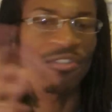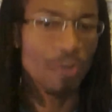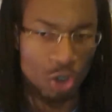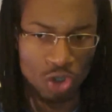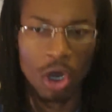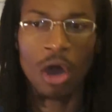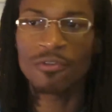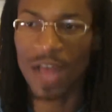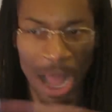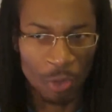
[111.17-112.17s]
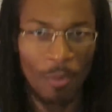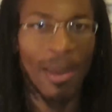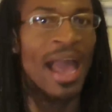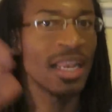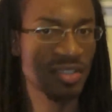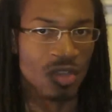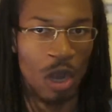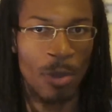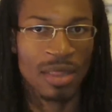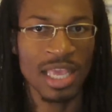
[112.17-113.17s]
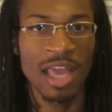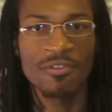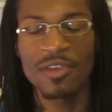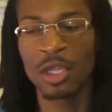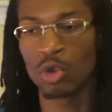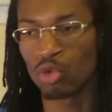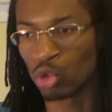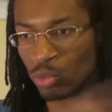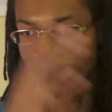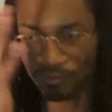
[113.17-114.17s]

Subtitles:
First off, out the bat, let's talk about the elephant in the room.